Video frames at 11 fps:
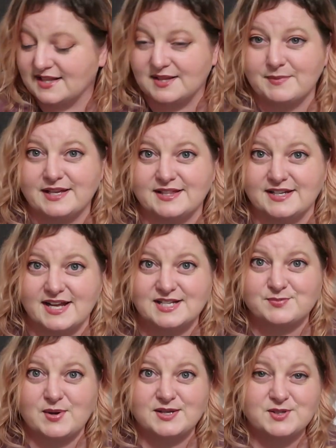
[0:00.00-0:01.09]
Let me get the
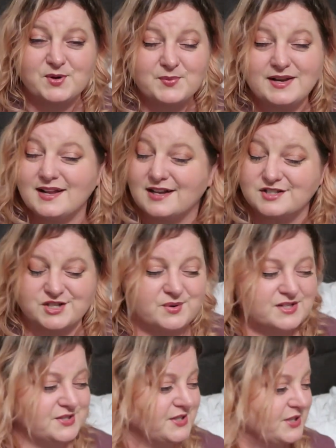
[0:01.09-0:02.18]
next box open and I'll show
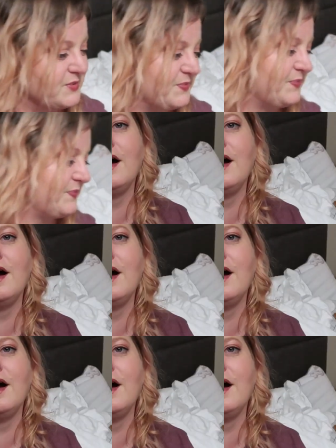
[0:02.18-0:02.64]
it to you.